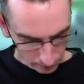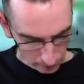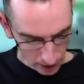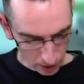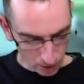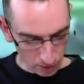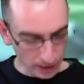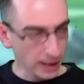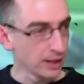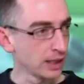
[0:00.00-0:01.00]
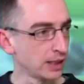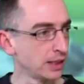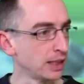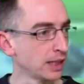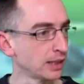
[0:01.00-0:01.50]
Oh yeah, that is
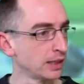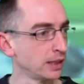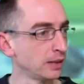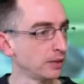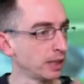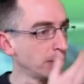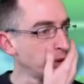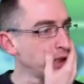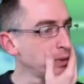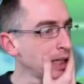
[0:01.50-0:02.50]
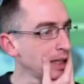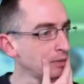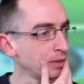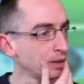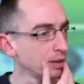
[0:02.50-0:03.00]
nasty. Okay, we do have
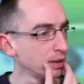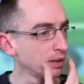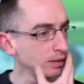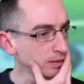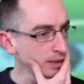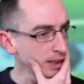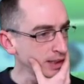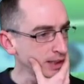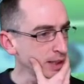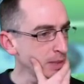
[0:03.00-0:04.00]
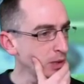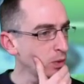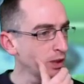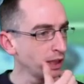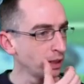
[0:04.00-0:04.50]
had a similar
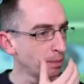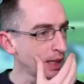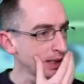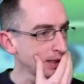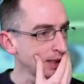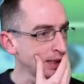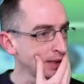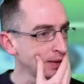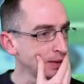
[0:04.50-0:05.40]
one in the past here.